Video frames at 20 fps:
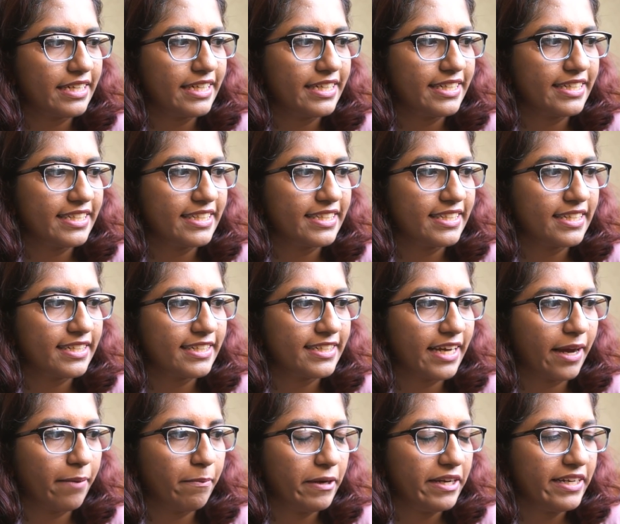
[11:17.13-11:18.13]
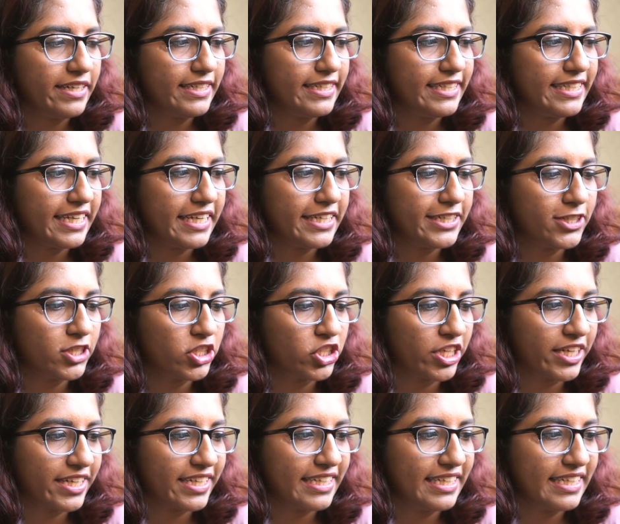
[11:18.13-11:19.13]
It is a tamarind date
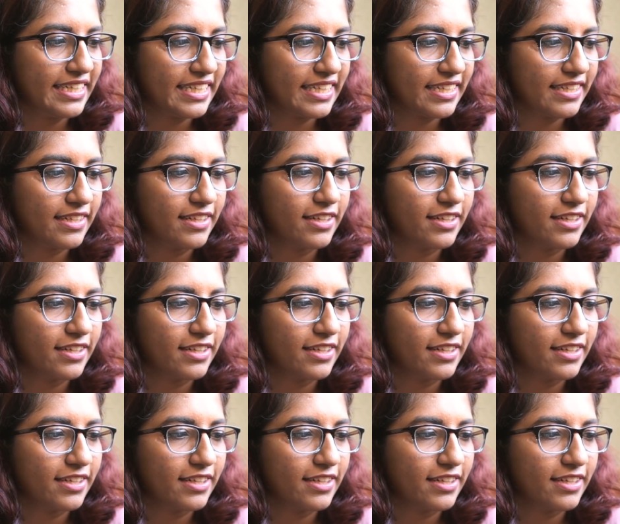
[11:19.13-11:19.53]
chutney.